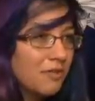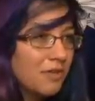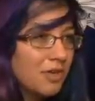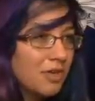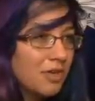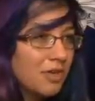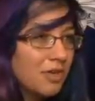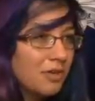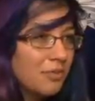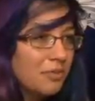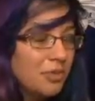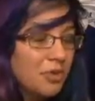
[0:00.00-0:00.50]

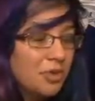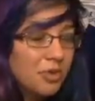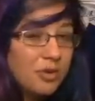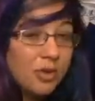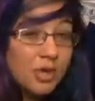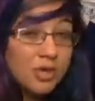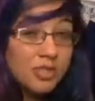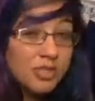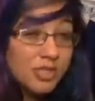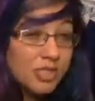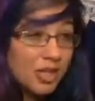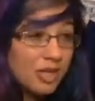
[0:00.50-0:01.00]

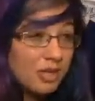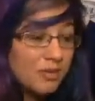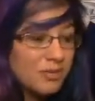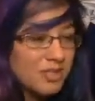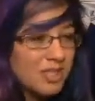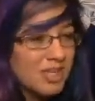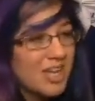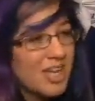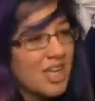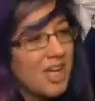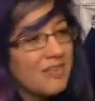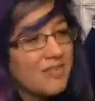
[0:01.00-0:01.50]
Newgrounds games,
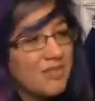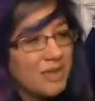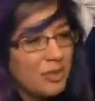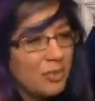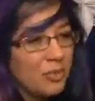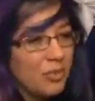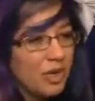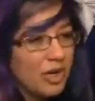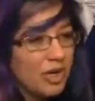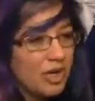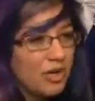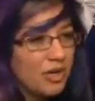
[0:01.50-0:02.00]
and I haven't in a
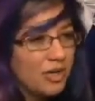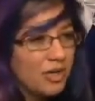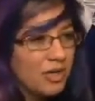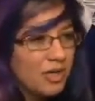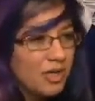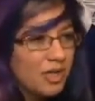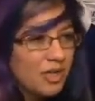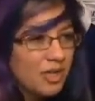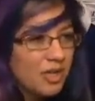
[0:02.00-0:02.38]
while.